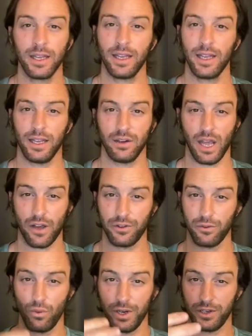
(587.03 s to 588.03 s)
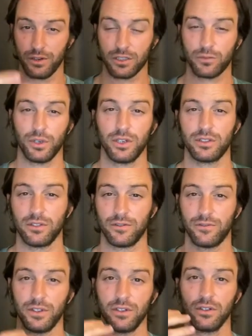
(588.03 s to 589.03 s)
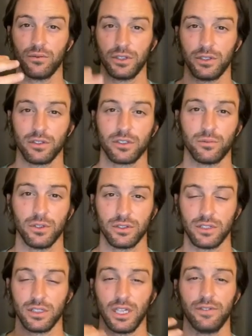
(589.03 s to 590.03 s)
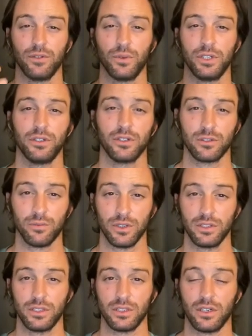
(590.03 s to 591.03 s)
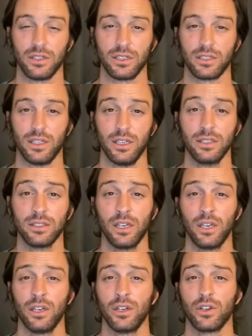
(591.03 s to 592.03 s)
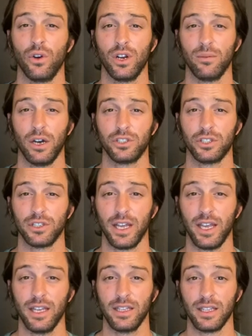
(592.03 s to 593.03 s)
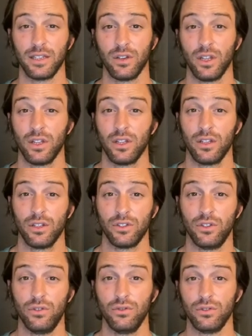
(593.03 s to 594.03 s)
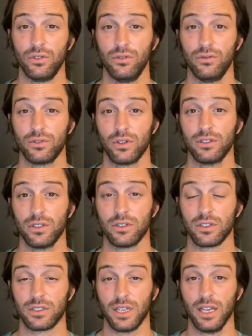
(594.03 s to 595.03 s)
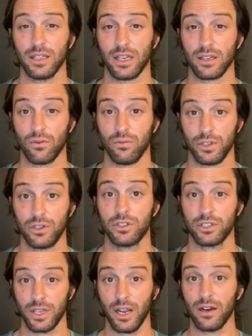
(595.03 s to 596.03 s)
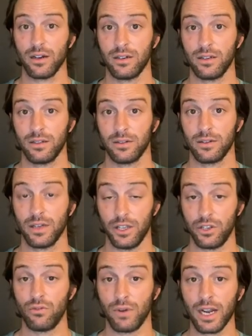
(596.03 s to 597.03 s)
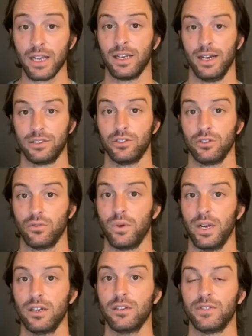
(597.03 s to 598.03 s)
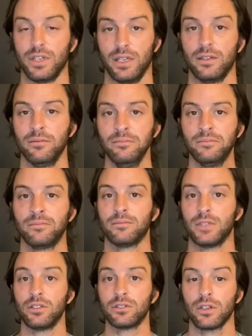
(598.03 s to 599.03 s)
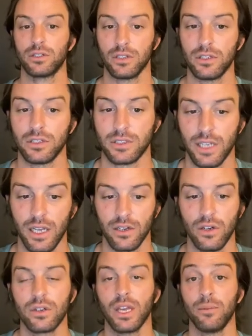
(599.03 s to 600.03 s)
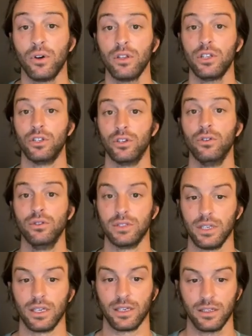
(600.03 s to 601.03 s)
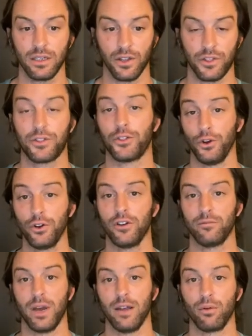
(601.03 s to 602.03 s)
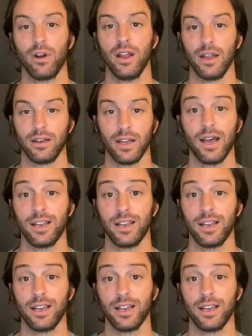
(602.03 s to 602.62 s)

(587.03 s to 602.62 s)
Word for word: and how you're when you're experiencing fear and when you're experiencing love and when you're experiencing all these things going about your day and then you you start to understand like when you're scared and you recognize and you're aware of it then you start to understand okay i'm only using a third of my brain not